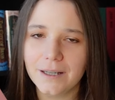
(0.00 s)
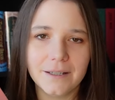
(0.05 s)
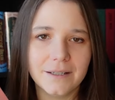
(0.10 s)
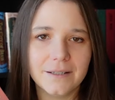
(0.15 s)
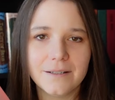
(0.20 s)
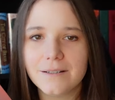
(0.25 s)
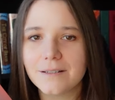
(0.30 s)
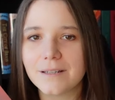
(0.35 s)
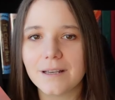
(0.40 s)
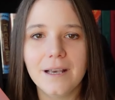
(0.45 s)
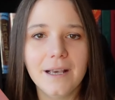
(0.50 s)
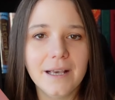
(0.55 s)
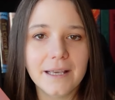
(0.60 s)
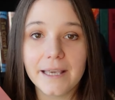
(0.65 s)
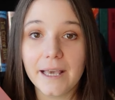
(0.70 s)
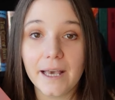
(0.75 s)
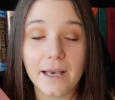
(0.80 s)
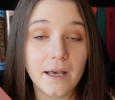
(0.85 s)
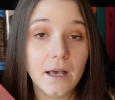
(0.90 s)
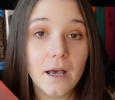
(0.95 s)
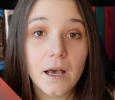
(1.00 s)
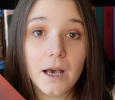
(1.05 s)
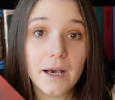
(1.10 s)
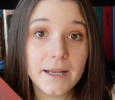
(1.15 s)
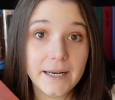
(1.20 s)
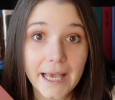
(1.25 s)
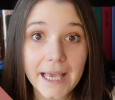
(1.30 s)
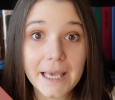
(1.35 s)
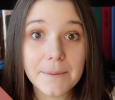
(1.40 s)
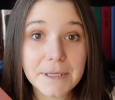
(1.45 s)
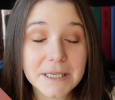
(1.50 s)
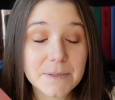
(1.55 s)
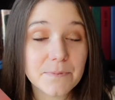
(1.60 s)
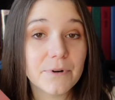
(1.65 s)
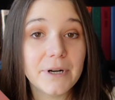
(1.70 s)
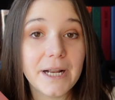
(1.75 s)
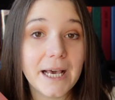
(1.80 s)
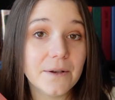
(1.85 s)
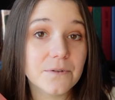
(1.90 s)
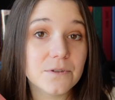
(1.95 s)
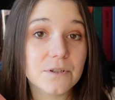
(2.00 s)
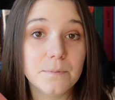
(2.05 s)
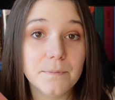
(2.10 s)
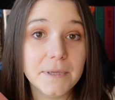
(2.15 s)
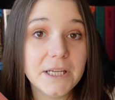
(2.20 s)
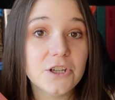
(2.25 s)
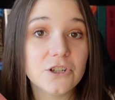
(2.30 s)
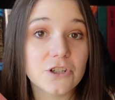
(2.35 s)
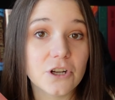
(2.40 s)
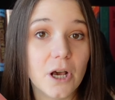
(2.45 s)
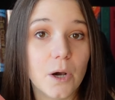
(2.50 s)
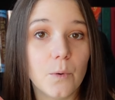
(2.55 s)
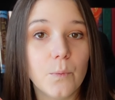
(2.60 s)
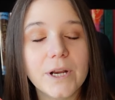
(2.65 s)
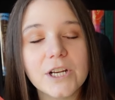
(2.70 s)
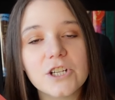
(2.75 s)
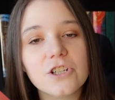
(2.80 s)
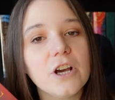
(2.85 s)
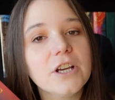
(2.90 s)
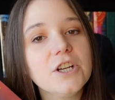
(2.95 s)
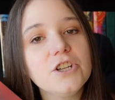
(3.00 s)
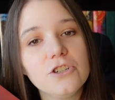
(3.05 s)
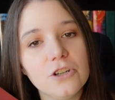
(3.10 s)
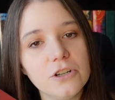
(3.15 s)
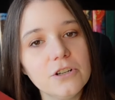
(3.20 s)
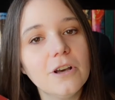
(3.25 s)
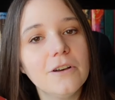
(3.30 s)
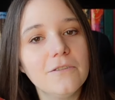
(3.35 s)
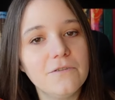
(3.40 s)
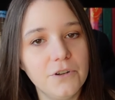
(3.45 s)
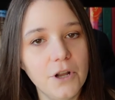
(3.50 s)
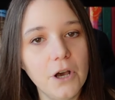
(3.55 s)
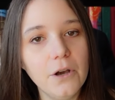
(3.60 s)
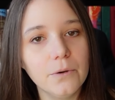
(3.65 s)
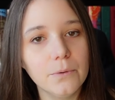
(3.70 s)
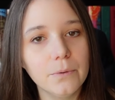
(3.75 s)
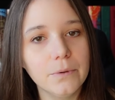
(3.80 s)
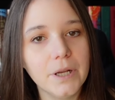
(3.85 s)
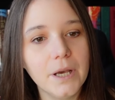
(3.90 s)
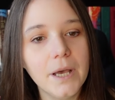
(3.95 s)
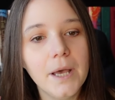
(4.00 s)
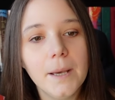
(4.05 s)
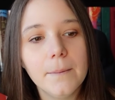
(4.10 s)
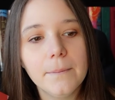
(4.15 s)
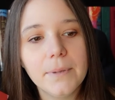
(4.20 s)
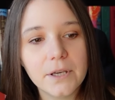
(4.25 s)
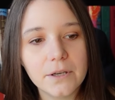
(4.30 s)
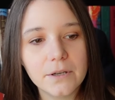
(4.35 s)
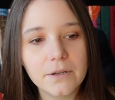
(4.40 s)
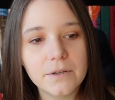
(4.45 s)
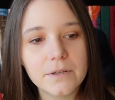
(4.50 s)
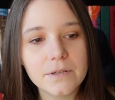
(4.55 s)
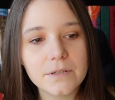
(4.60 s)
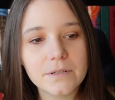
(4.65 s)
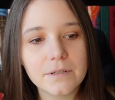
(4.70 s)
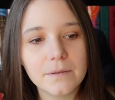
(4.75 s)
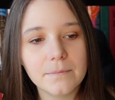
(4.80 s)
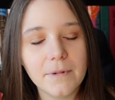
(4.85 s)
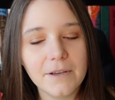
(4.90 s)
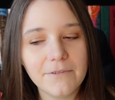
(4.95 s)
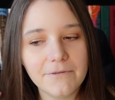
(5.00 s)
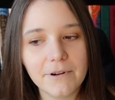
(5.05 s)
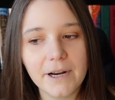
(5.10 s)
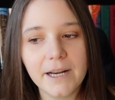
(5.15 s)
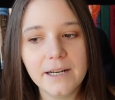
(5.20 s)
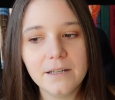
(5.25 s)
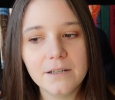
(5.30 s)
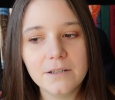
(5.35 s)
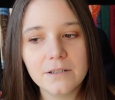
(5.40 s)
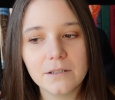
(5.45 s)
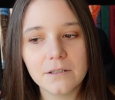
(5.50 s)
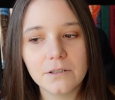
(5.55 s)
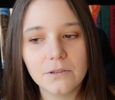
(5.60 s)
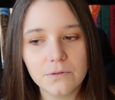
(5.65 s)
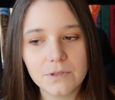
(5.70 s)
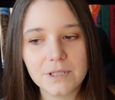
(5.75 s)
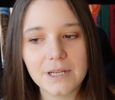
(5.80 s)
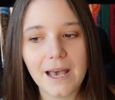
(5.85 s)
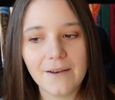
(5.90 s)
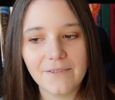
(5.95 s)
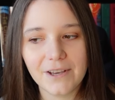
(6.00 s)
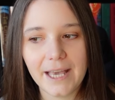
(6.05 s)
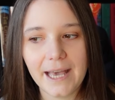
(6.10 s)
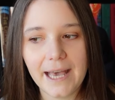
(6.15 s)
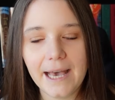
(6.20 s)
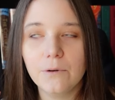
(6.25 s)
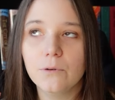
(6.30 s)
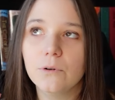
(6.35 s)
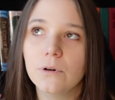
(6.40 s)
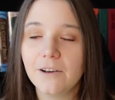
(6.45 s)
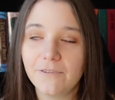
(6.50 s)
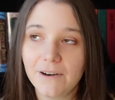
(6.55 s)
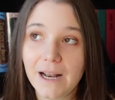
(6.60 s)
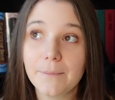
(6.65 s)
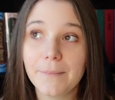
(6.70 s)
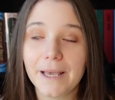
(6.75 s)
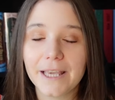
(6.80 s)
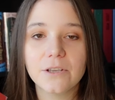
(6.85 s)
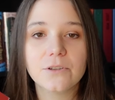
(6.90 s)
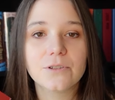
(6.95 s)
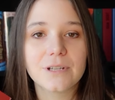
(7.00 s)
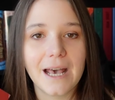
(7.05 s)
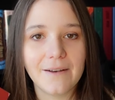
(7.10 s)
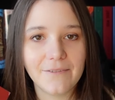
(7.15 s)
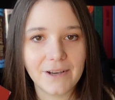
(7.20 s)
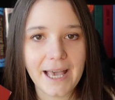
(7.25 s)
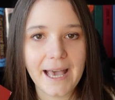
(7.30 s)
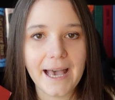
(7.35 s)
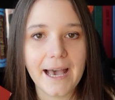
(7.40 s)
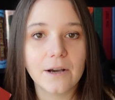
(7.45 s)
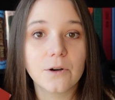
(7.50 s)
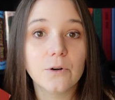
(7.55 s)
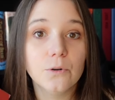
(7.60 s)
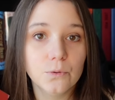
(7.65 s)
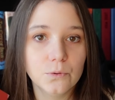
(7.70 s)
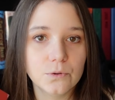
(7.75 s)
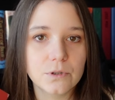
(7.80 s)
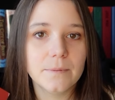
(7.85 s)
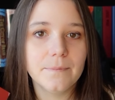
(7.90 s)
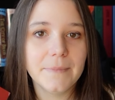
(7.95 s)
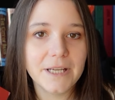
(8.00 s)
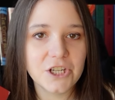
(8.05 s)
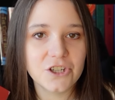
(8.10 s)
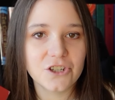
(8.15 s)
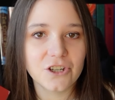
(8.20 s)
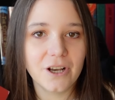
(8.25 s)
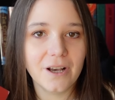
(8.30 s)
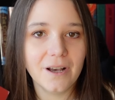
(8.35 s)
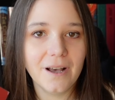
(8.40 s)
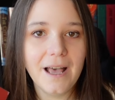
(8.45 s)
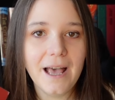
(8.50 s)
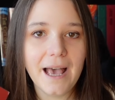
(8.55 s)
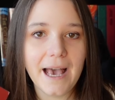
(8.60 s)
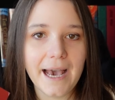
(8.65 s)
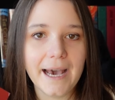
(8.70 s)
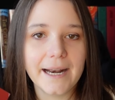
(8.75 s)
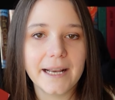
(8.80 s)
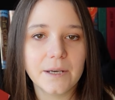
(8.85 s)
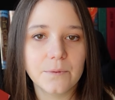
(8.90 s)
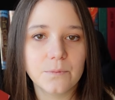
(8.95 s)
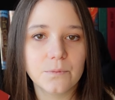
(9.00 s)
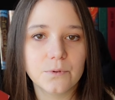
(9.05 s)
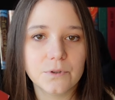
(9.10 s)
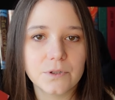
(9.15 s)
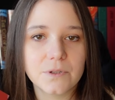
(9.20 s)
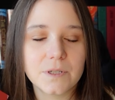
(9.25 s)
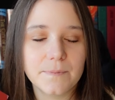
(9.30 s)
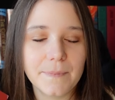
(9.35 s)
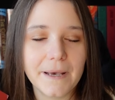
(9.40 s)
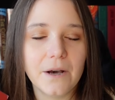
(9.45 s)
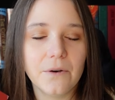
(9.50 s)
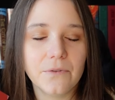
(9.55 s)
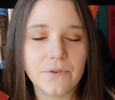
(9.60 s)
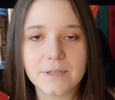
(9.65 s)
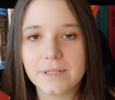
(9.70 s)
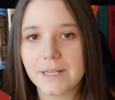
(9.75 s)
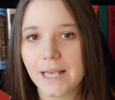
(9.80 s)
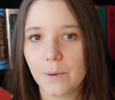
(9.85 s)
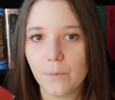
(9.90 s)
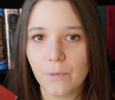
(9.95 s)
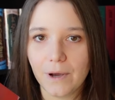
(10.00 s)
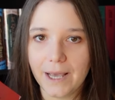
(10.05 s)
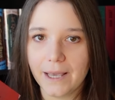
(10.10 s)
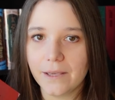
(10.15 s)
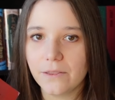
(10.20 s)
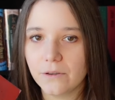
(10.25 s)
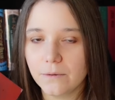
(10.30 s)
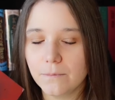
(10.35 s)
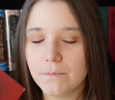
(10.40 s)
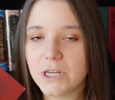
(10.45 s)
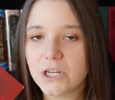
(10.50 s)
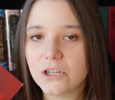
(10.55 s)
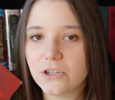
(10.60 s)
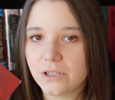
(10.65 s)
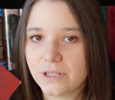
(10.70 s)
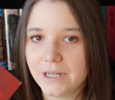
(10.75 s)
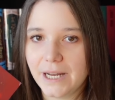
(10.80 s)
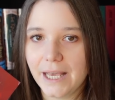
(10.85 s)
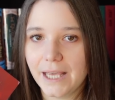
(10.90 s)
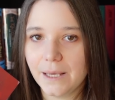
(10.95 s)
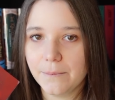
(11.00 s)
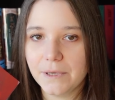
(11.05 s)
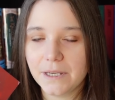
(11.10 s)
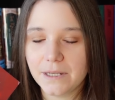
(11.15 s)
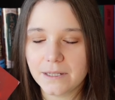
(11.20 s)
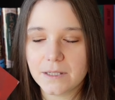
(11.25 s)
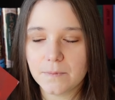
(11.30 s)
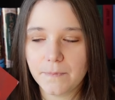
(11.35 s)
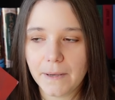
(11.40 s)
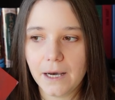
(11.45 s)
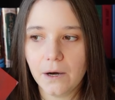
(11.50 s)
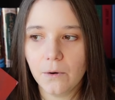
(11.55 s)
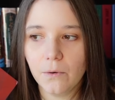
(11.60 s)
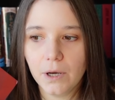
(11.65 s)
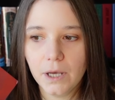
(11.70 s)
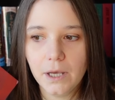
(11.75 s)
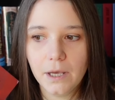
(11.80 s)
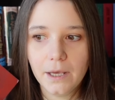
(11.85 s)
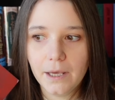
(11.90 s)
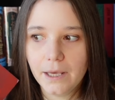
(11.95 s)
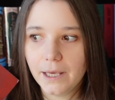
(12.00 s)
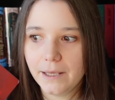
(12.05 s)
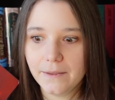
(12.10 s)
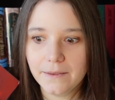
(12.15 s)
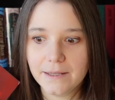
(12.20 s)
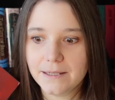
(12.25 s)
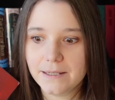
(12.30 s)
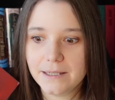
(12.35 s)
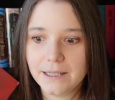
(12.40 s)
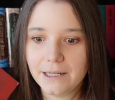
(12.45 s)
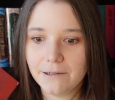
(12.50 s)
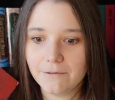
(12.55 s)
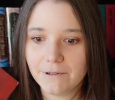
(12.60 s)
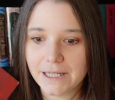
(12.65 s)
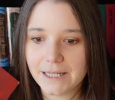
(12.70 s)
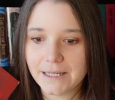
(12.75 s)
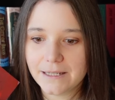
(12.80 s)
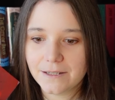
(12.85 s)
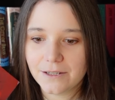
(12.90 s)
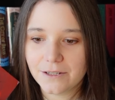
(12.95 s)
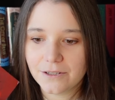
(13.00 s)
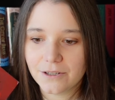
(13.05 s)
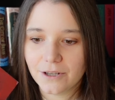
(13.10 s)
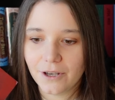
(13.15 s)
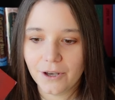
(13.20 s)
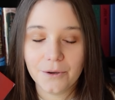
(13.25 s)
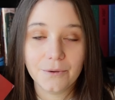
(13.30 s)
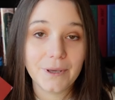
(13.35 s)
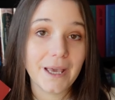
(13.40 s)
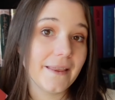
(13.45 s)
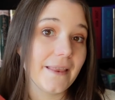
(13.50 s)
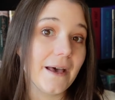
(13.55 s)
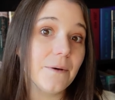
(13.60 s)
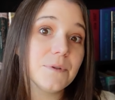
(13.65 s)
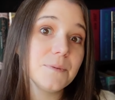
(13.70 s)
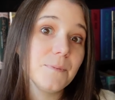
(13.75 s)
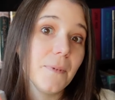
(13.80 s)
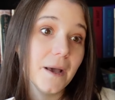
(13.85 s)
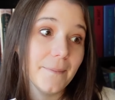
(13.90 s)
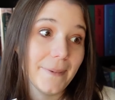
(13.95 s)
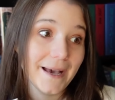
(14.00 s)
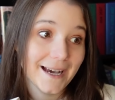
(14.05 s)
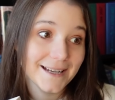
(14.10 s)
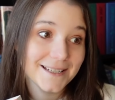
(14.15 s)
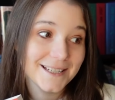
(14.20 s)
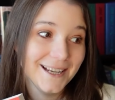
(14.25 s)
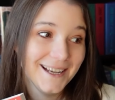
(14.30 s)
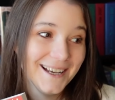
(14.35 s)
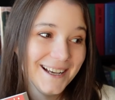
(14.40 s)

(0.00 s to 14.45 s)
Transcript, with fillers: And yeah, her name is pronounced Mische, which I should have known because my friend used to have a cat or her flatmate used to have a cat called Mische and it was spelled the same way that Mische's name is spelled in this series. So yeah, that was my bad.